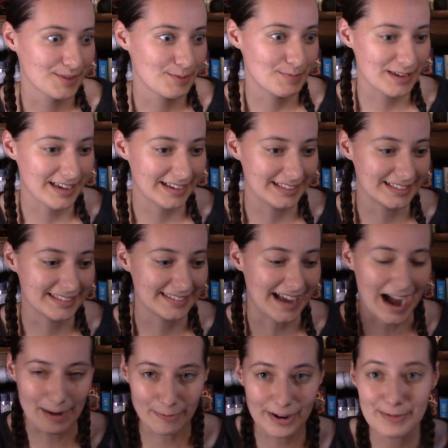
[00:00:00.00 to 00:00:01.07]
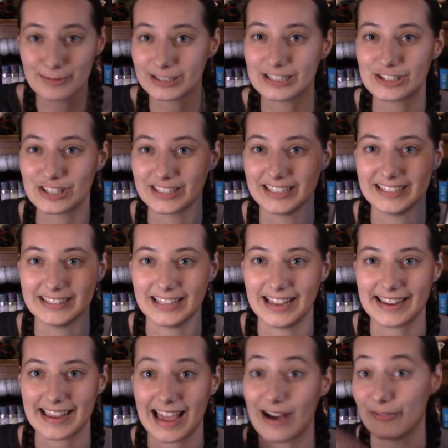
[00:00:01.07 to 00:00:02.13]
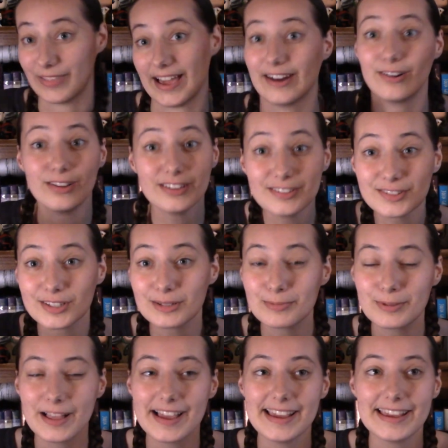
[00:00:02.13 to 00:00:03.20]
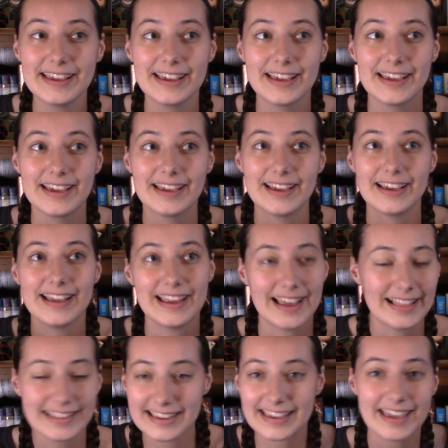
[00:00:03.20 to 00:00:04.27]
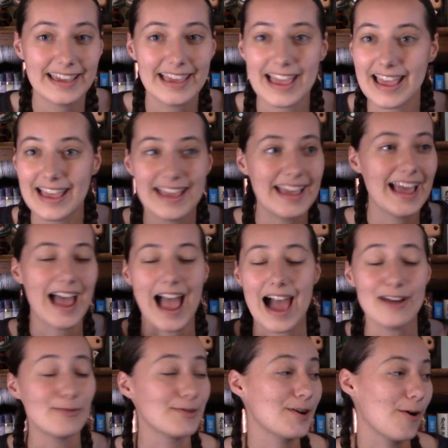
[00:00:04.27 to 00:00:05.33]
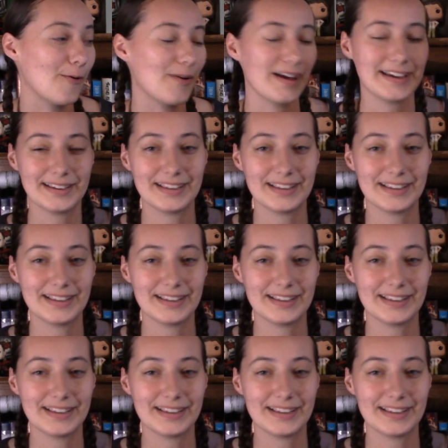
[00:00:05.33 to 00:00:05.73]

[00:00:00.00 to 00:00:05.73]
Because I'm way more interested in, like, how that all is going to play. Like, I don't know.